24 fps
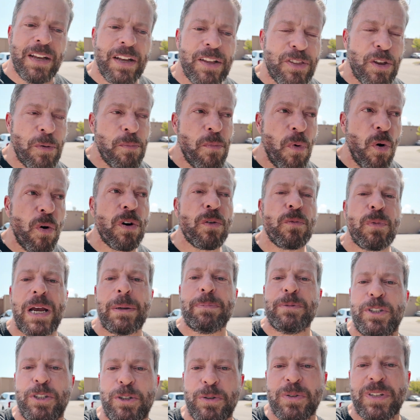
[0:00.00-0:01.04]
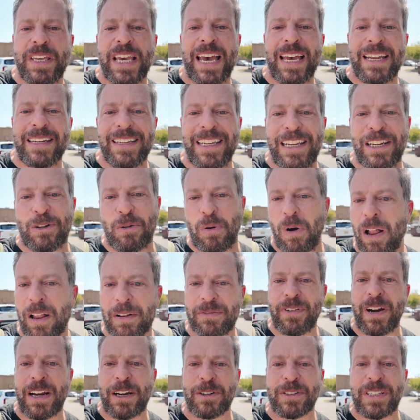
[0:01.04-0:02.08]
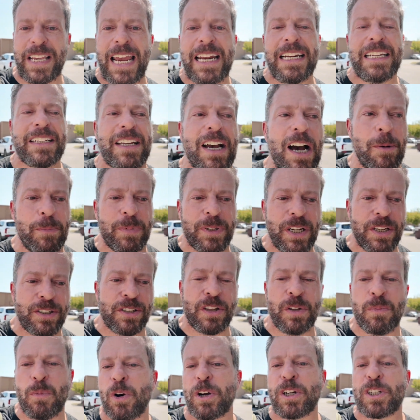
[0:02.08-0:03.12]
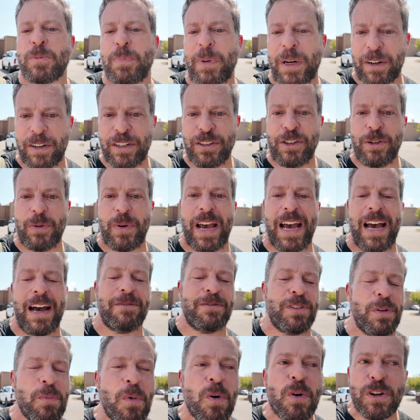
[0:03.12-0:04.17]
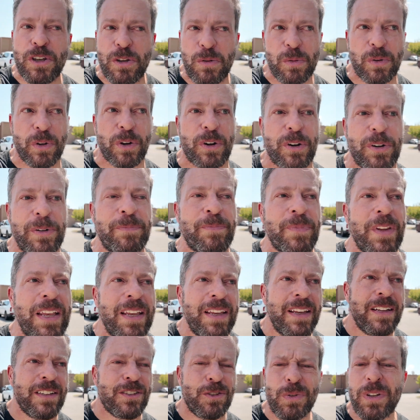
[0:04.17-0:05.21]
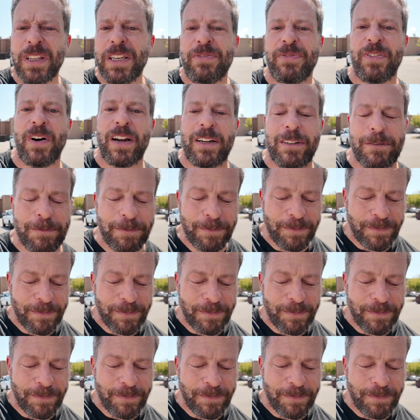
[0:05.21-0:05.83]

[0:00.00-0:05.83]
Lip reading: the more reps you get in qualifiers and in competition, the more experience you have, the more you learn. It's really fun.